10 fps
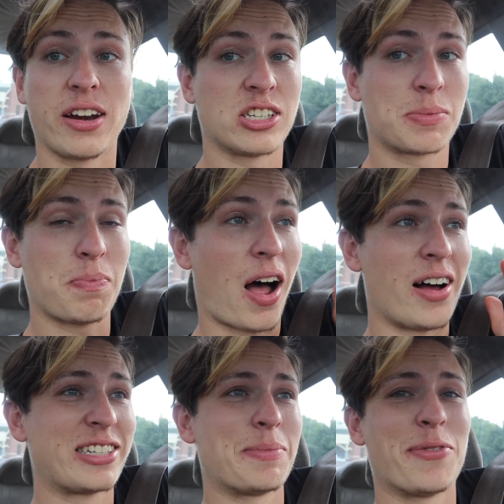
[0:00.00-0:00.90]
It's
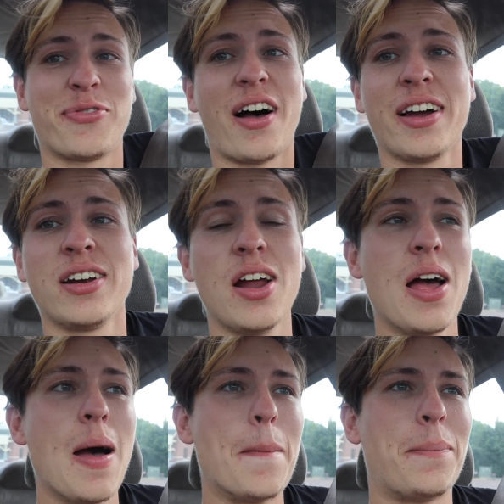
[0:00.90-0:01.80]
honestly been fine,
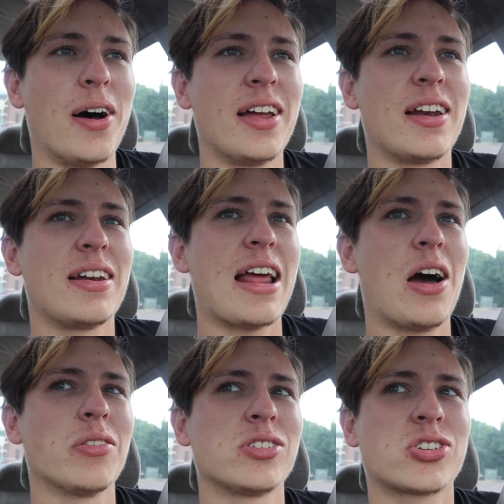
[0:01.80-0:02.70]
but
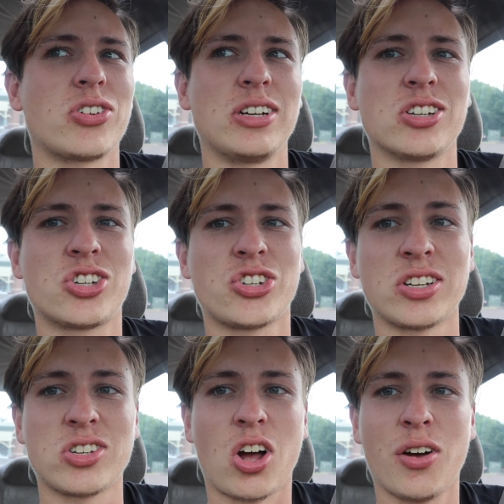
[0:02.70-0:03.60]
now the screen just
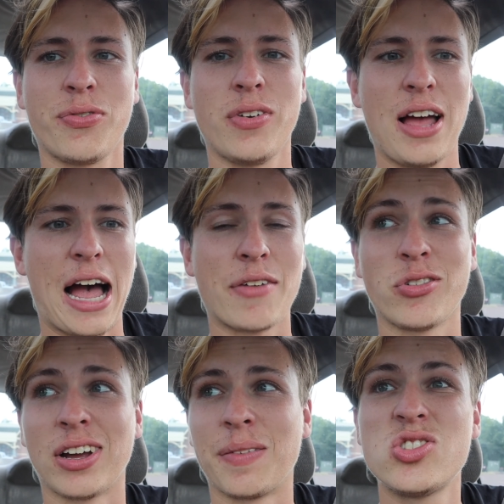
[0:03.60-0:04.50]
shuts off after
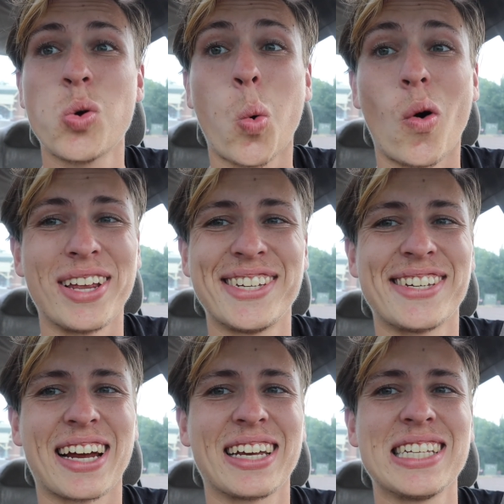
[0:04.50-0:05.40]
like 20
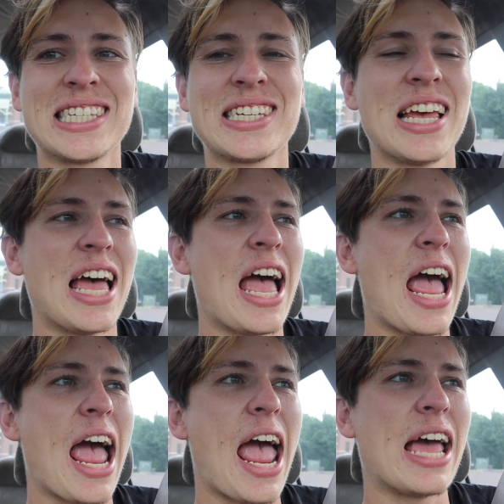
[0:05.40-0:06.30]
seconds,
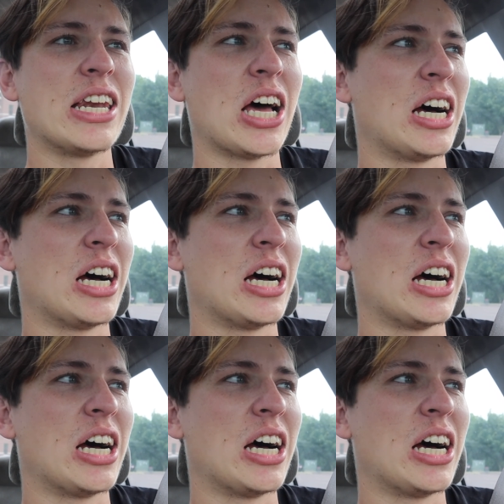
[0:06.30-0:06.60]
and